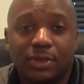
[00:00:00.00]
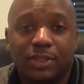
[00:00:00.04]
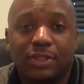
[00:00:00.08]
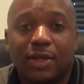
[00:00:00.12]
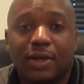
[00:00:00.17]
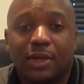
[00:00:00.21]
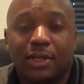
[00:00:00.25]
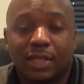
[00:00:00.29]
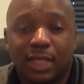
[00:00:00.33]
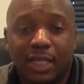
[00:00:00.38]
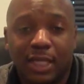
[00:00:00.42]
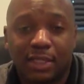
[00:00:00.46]
We
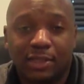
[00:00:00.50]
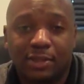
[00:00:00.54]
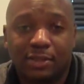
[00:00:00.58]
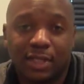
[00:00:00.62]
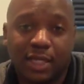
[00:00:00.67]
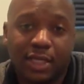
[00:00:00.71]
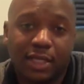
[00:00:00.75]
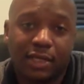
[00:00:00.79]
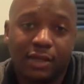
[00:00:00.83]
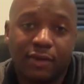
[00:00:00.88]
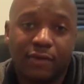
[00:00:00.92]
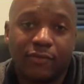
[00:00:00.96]
try to
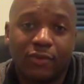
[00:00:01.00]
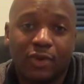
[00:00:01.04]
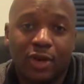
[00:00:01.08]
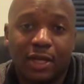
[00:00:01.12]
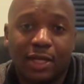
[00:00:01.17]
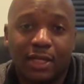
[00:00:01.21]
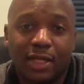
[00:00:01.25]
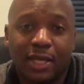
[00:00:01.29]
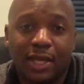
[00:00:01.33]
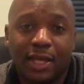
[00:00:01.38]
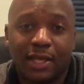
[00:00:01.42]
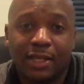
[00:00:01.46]
take care of
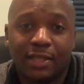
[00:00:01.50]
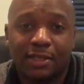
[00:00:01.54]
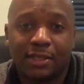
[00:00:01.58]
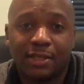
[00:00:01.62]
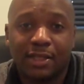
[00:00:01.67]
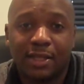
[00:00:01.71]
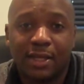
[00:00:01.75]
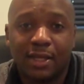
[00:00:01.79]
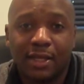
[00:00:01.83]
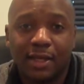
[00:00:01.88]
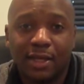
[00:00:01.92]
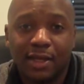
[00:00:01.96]
our
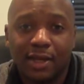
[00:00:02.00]
clients,